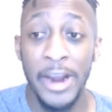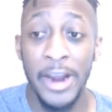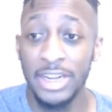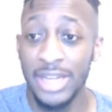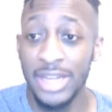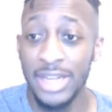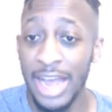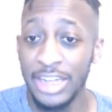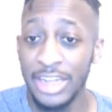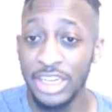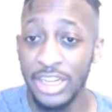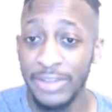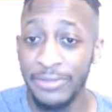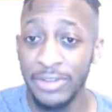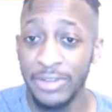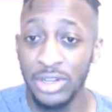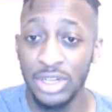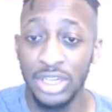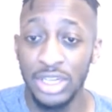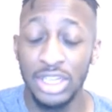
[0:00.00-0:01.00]
to actually if
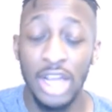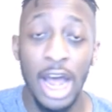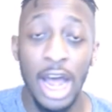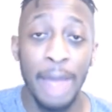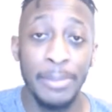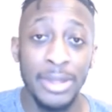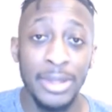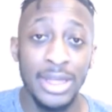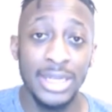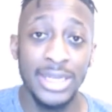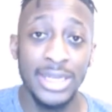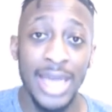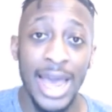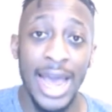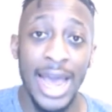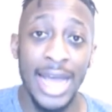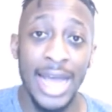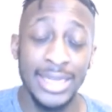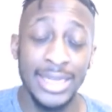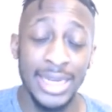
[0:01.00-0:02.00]
you just copy this
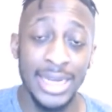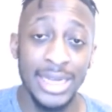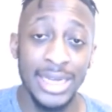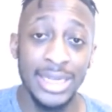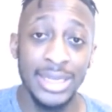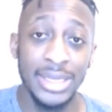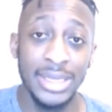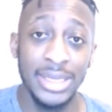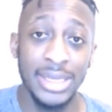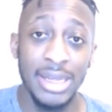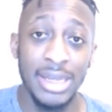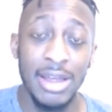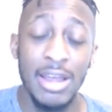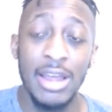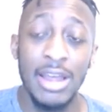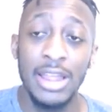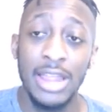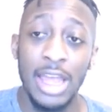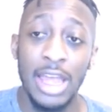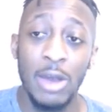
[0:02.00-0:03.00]
as is,
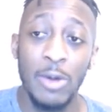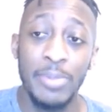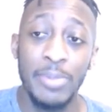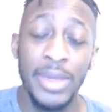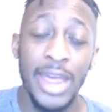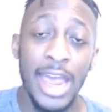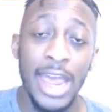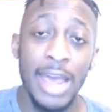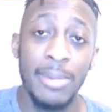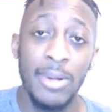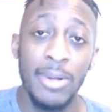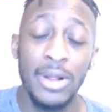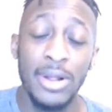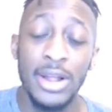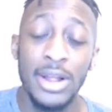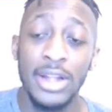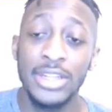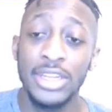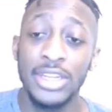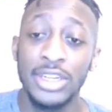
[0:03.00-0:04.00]
they will be able
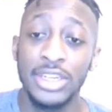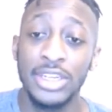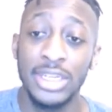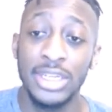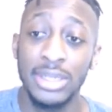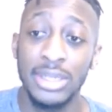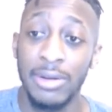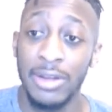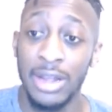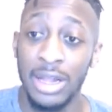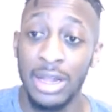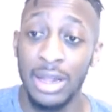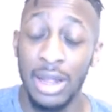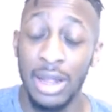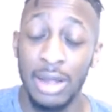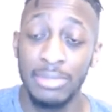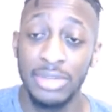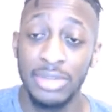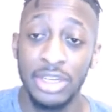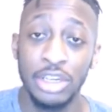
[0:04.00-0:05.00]
to just
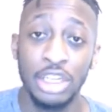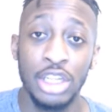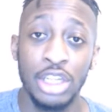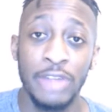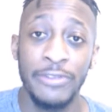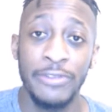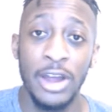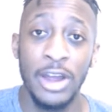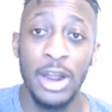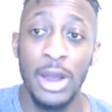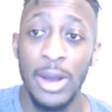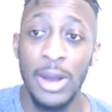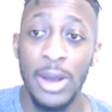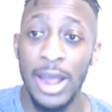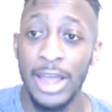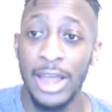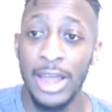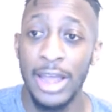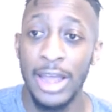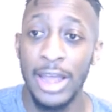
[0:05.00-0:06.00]
search the photo
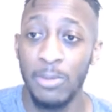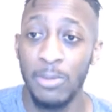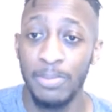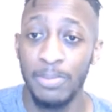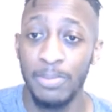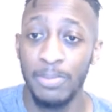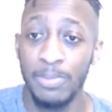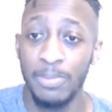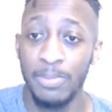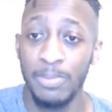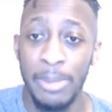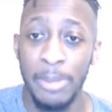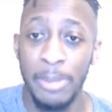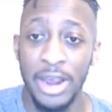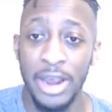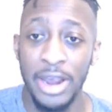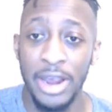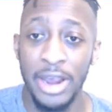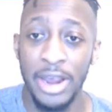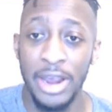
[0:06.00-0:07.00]
and they'll pop up here.